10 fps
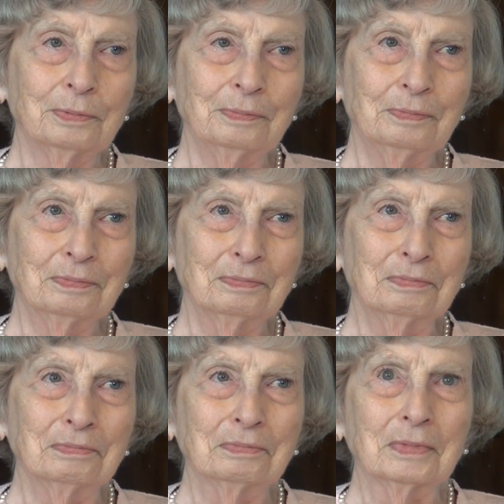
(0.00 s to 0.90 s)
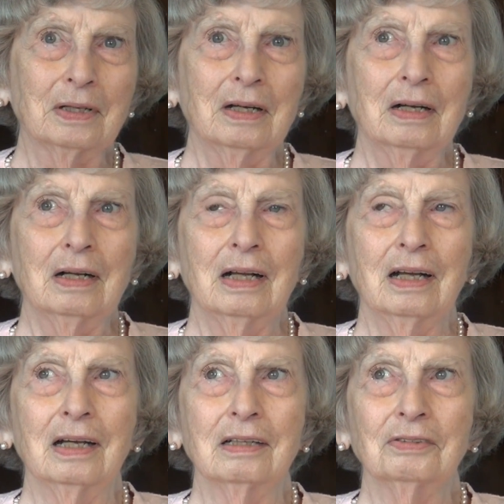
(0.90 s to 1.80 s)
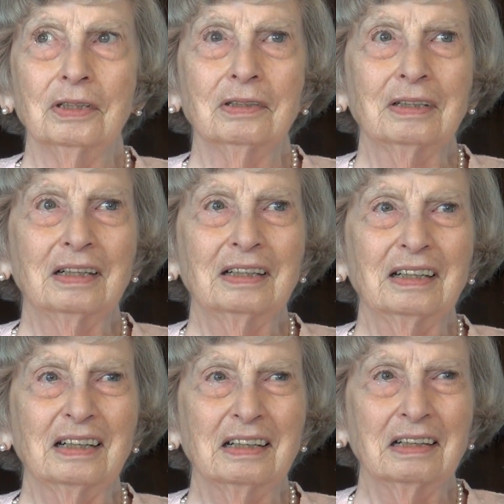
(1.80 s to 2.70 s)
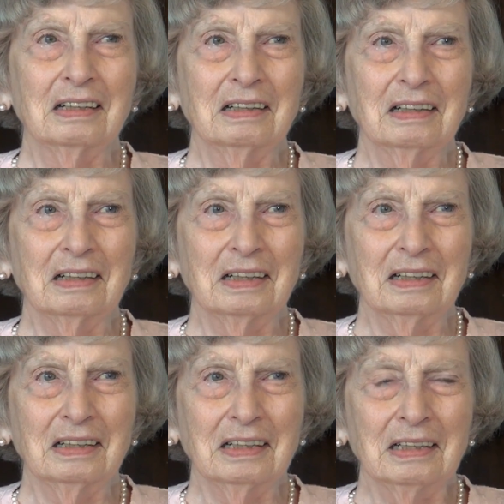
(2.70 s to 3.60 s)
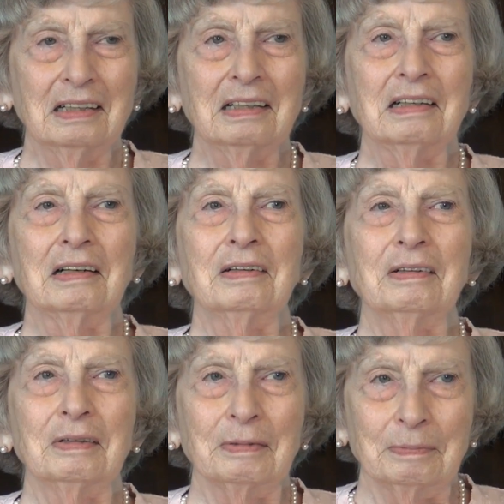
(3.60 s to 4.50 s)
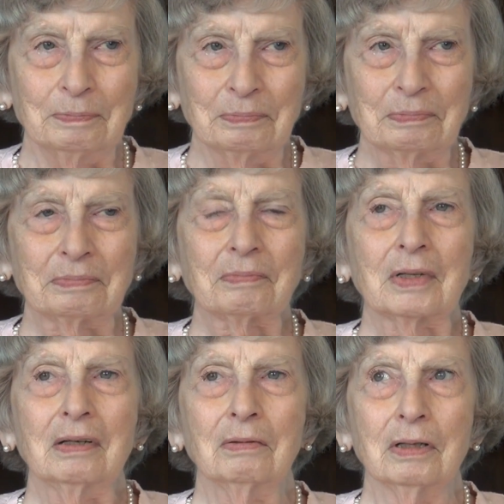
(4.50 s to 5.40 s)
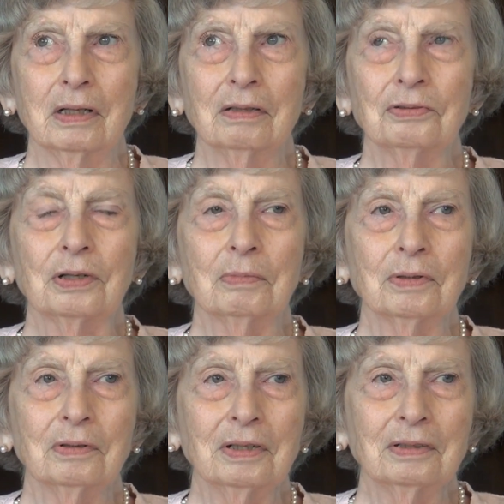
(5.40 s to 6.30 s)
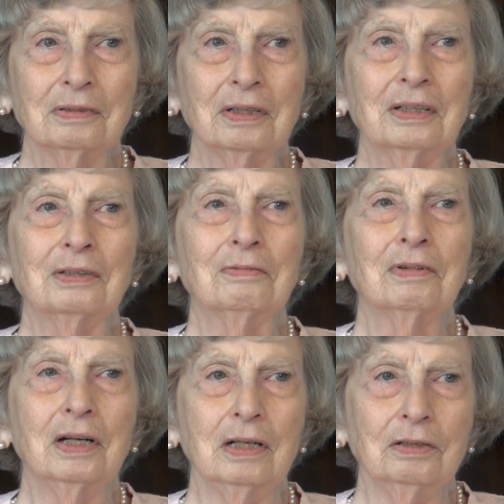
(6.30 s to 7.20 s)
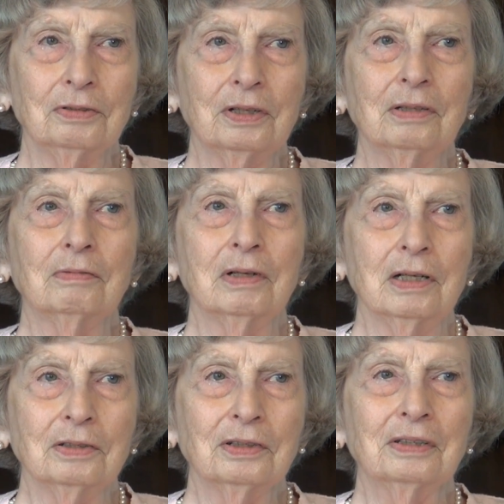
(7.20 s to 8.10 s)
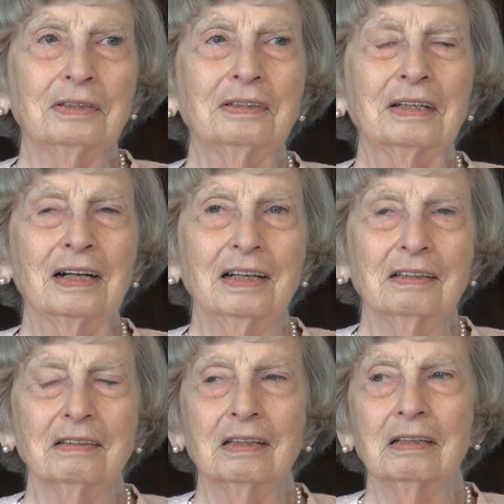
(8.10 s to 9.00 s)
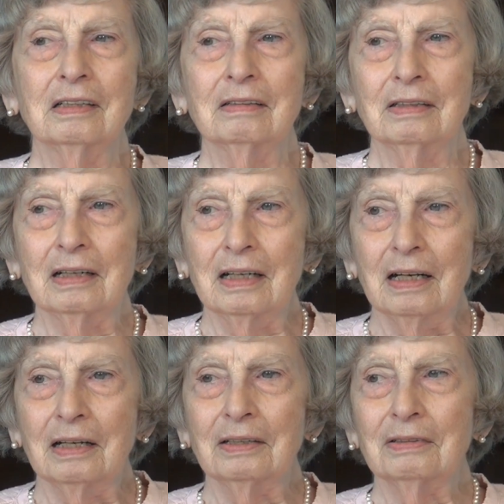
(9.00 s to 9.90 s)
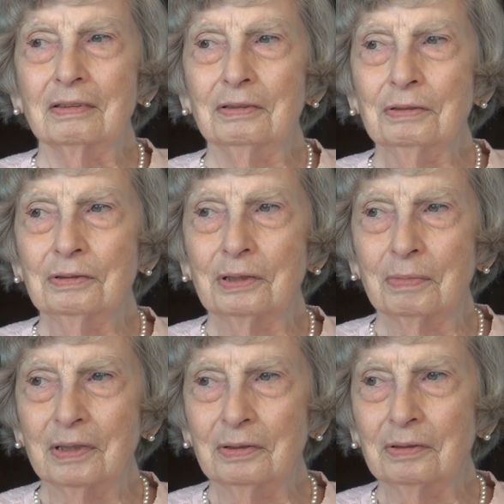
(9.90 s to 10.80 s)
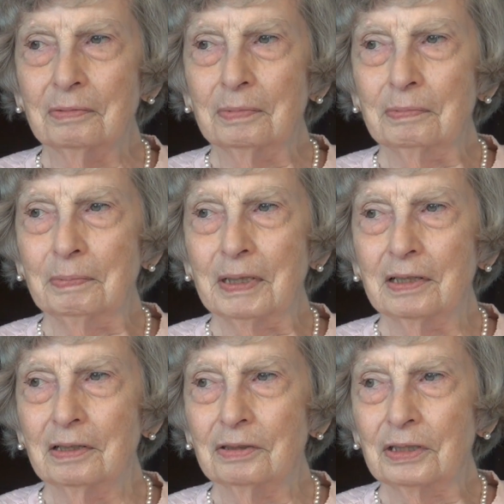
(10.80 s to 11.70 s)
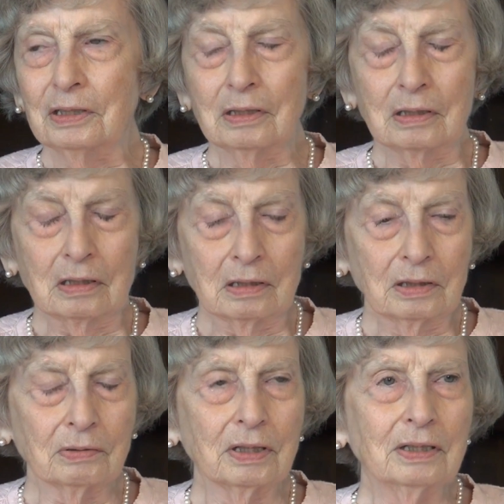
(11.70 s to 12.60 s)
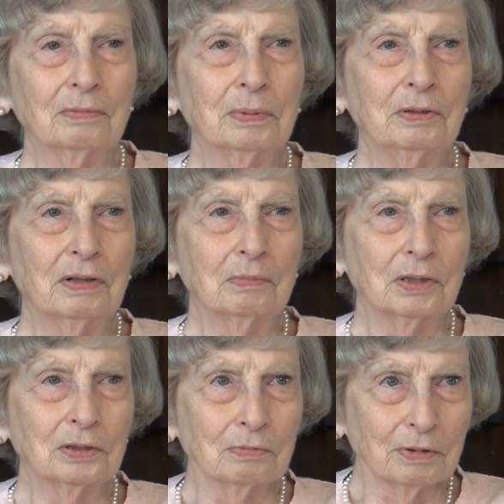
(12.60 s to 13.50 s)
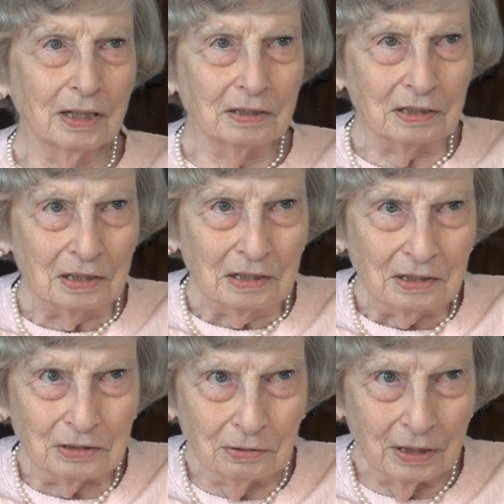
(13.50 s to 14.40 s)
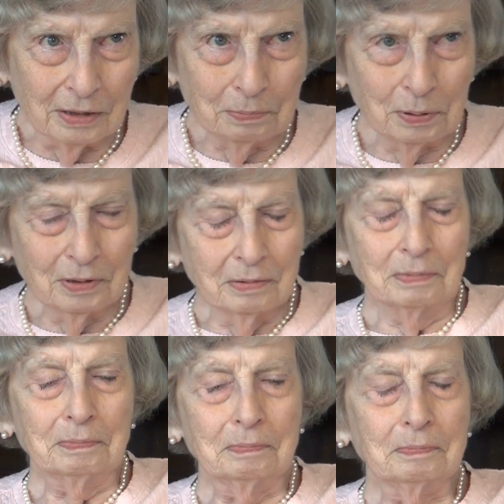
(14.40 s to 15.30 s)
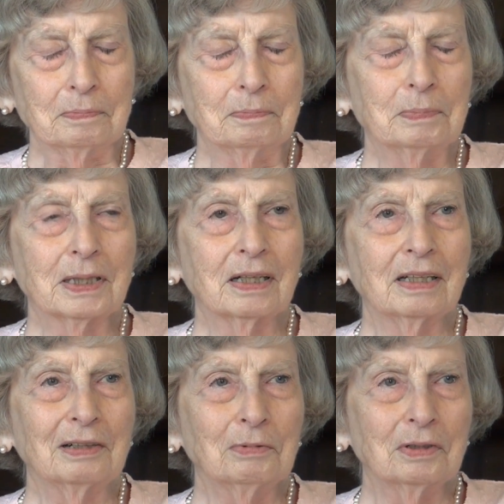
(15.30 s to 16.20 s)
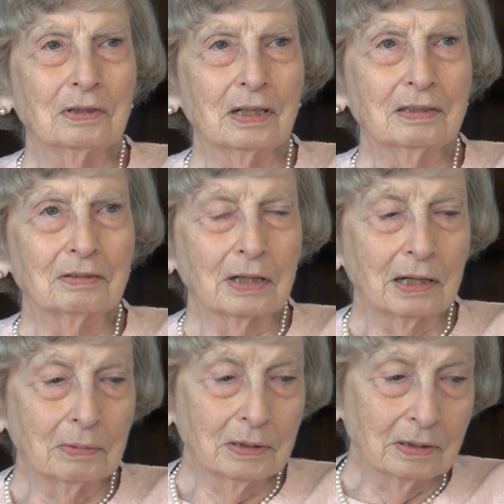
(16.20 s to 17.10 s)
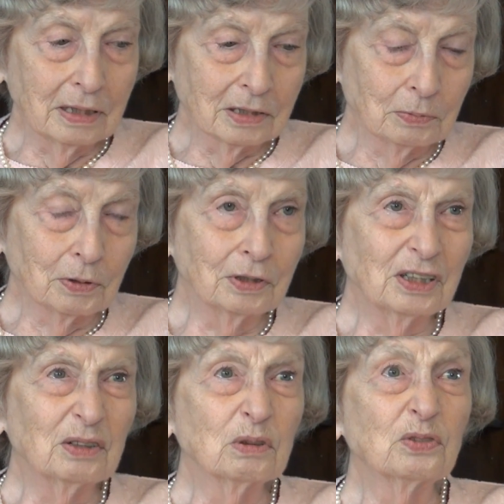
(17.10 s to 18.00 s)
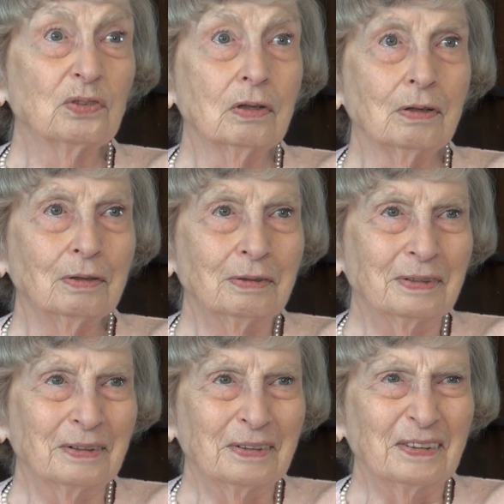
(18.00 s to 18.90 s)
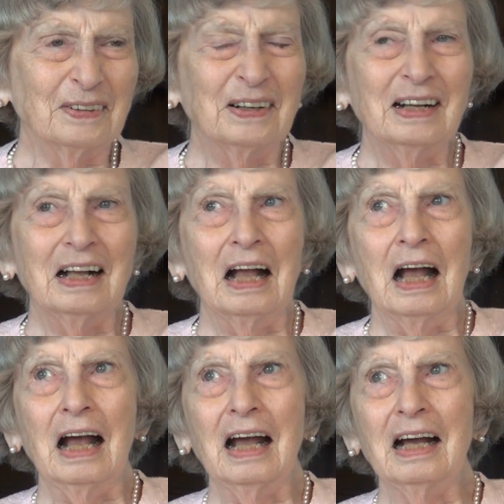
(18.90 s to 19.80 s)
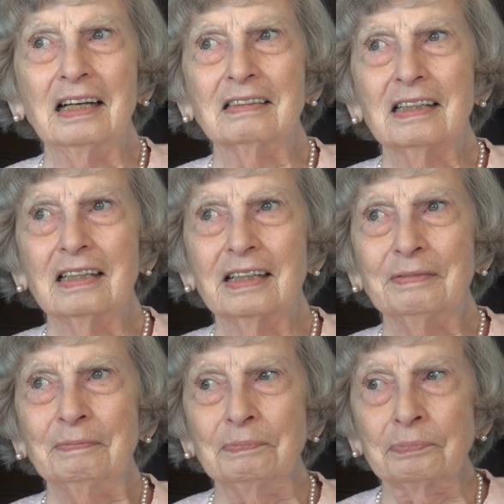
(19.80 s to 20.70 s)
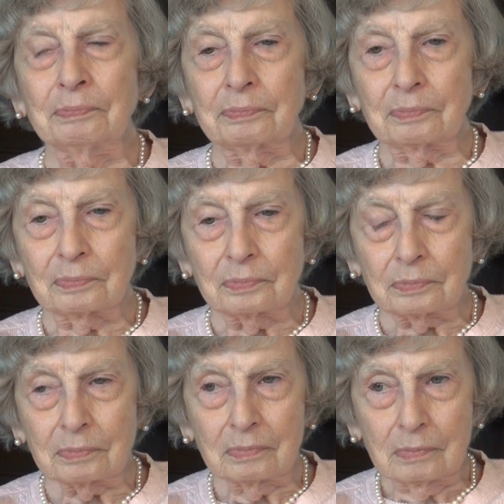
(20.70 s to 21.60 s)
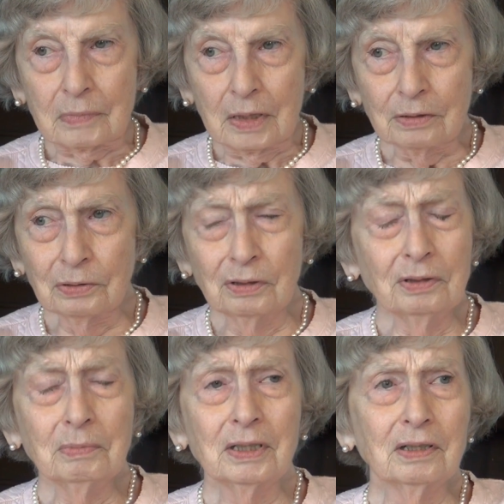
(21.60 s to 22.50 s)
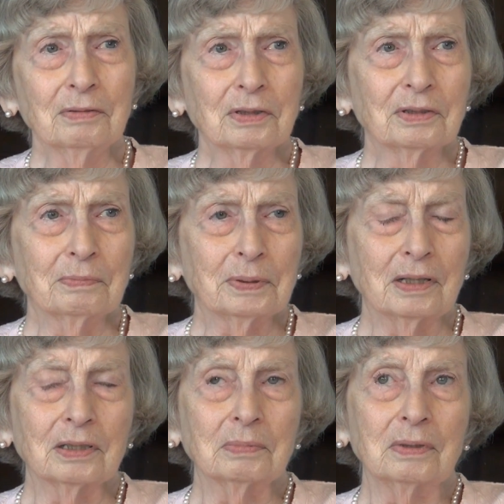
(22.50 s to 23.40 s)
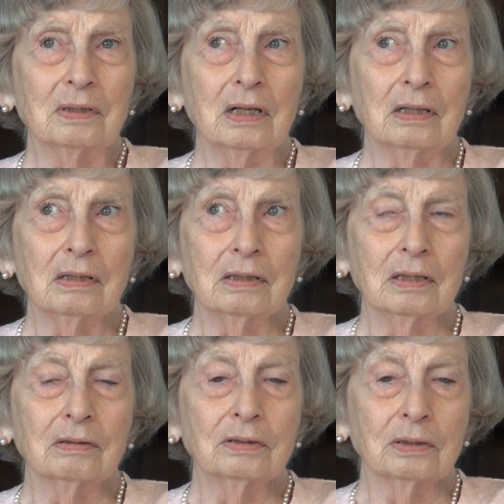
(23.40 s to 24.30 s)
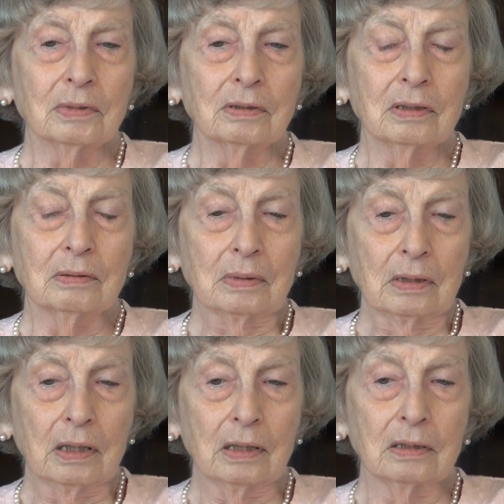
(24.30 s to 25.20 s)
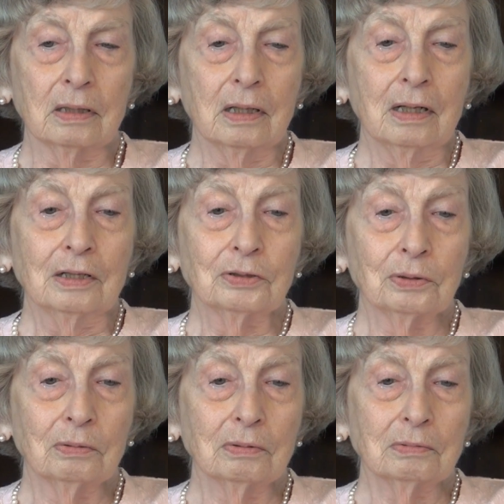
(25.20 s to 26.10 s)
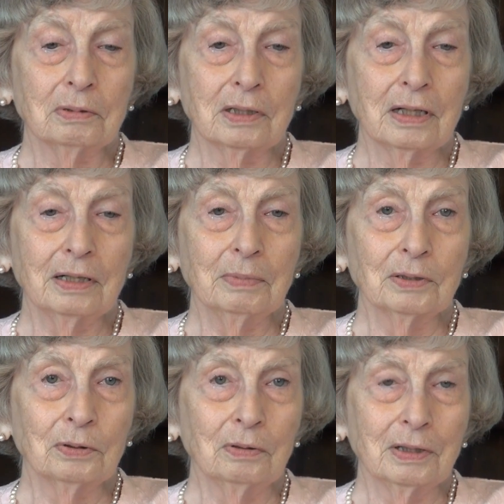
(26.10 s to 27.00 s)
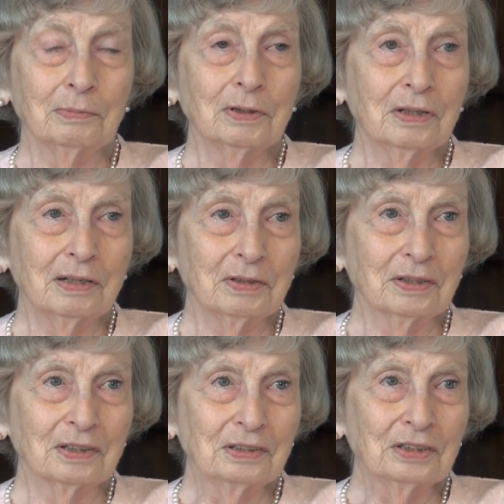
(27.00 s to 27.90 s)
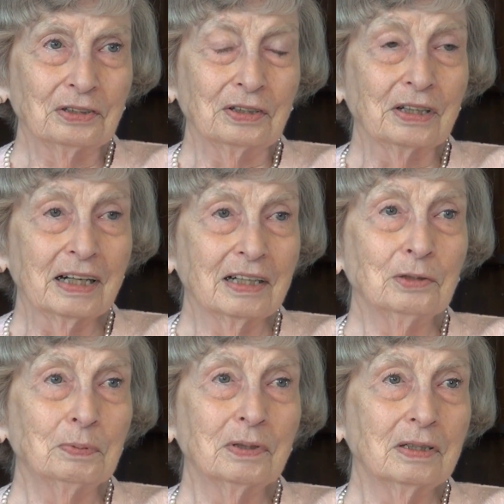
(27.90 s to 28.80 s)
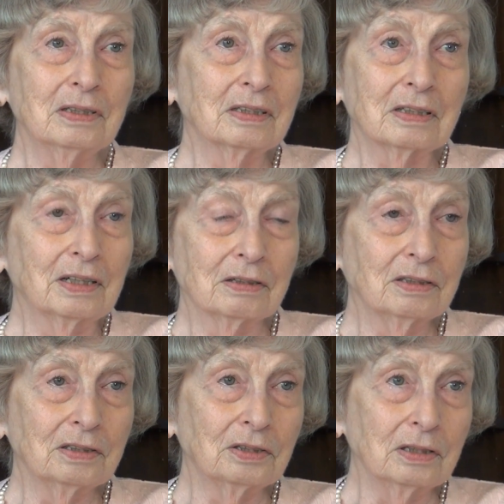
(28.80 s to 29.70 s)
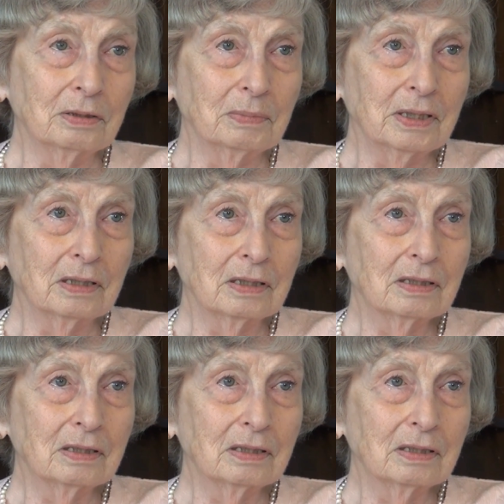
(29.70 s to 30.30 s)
Mm. I imagine it's a, is it a humid climate? Yeah. Well, in the summer it it rains and rains. And oh, I yeah. someone who had been there and said that, you know they didn't believe how much it rained, so they put a bucket out one night and came out the next morning and it was full. Oh, wow. And um, so the humidity was impossible yeah. in the summertime. And so while I had been told I wouldn't have air conditioning, they had to put in their air conditioning to me.